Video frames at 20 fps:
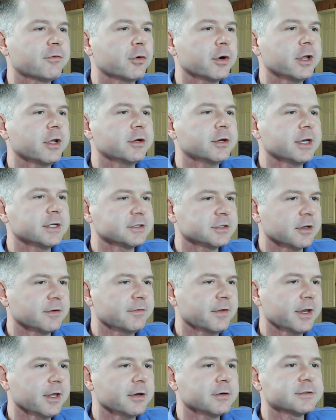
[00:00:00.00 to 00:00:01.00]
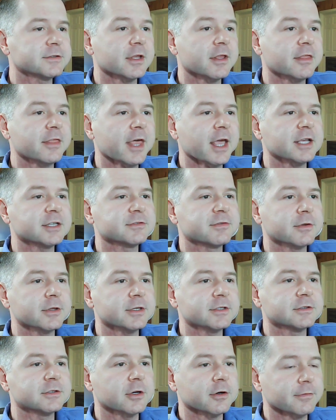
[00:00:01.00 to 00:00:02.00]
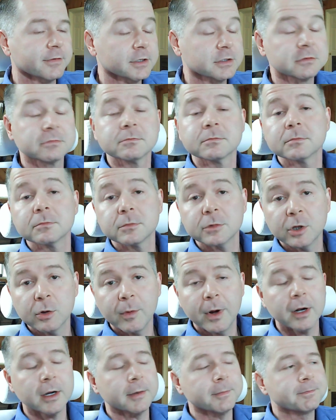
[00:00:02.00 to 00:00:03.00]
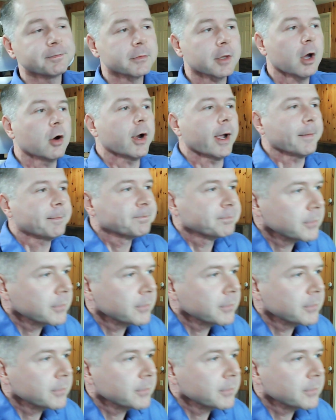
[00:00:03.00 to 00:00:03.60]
Who does good videos. Thanks for the service. You're welcome. Okay.